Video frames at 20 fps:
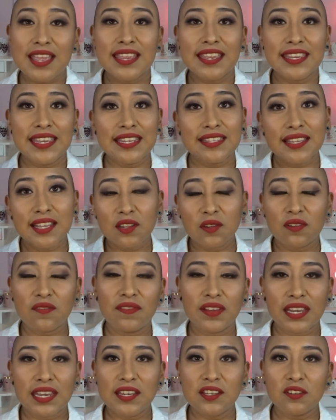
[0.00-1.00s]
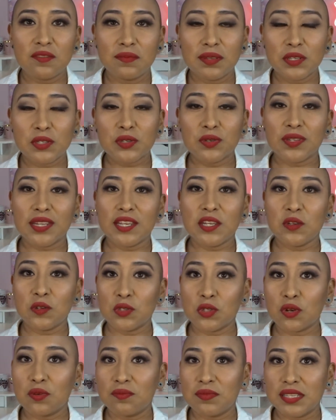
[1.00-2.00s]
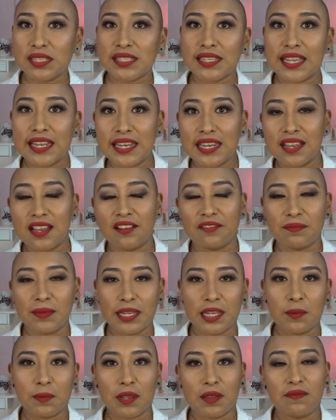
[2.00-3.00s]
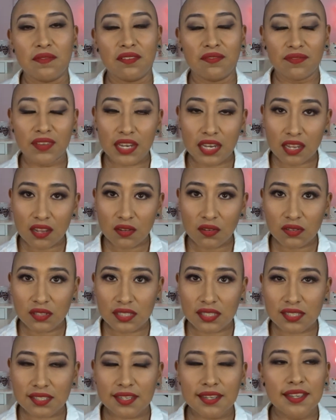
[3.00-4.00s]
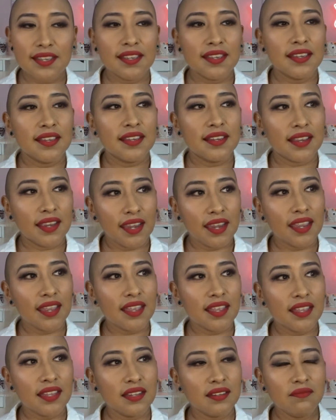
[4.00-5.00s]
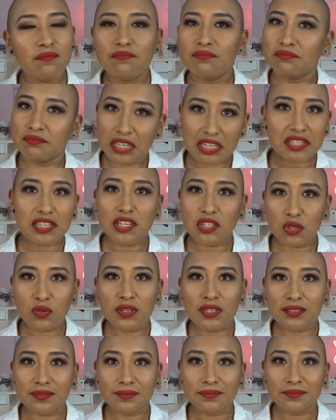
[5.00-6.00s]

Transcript: Hit that notification bell so that you don't miss any of my upcoming videos. And let's get to it.